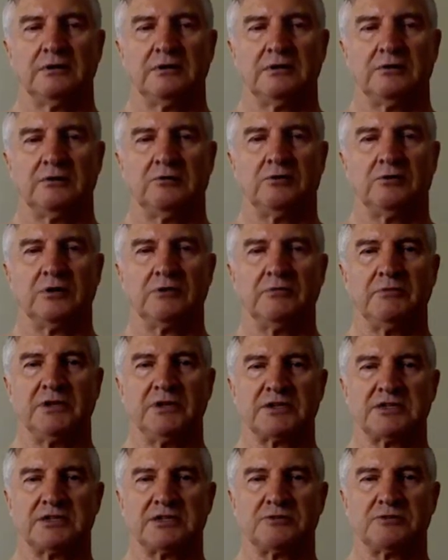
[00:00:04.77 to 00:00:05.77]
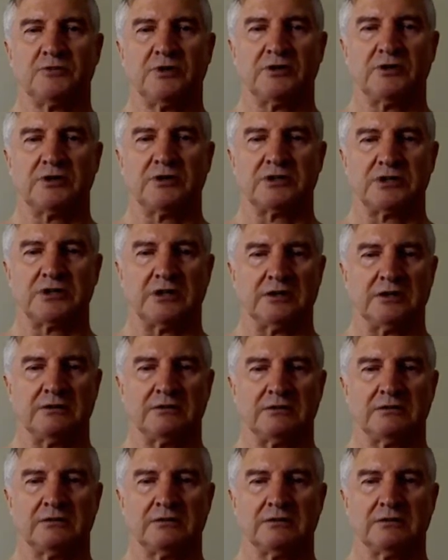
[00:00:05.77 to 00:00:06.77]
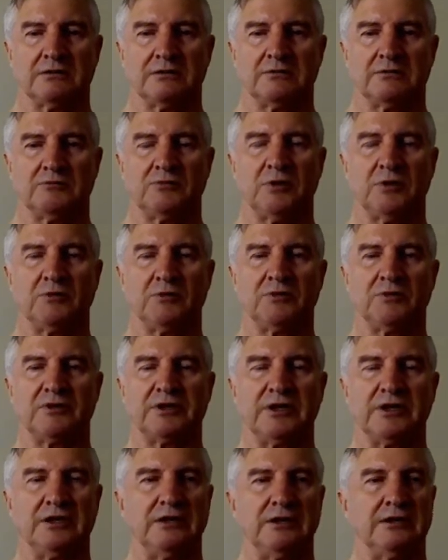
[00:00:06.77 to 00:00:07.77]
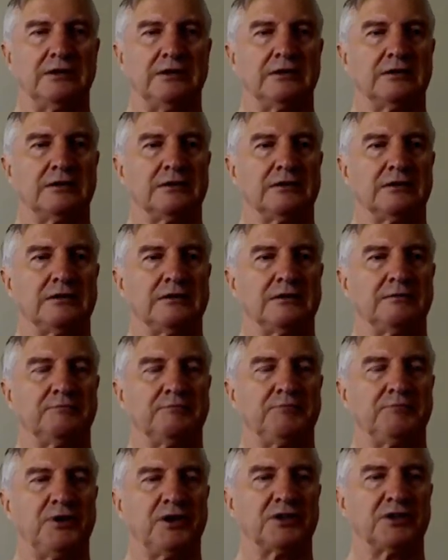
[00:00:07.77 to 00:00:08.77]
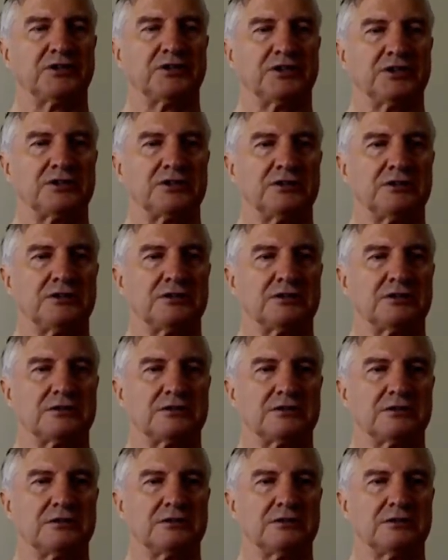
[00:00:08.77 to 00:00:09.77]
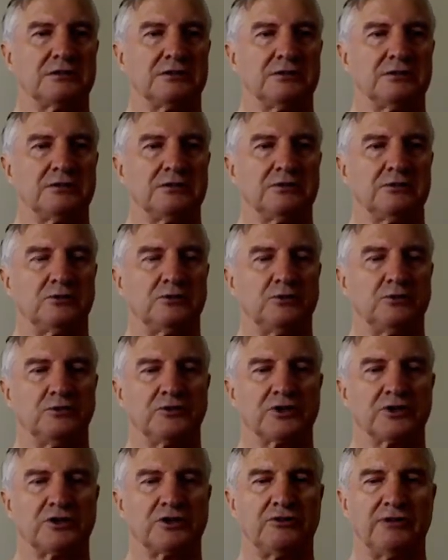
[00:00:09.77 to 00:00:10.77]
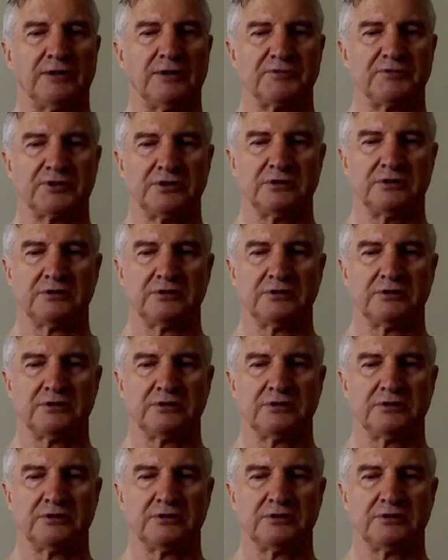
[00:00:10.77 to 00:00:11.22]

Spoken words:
What a mess this world is in. What with the politicians, all the corruption,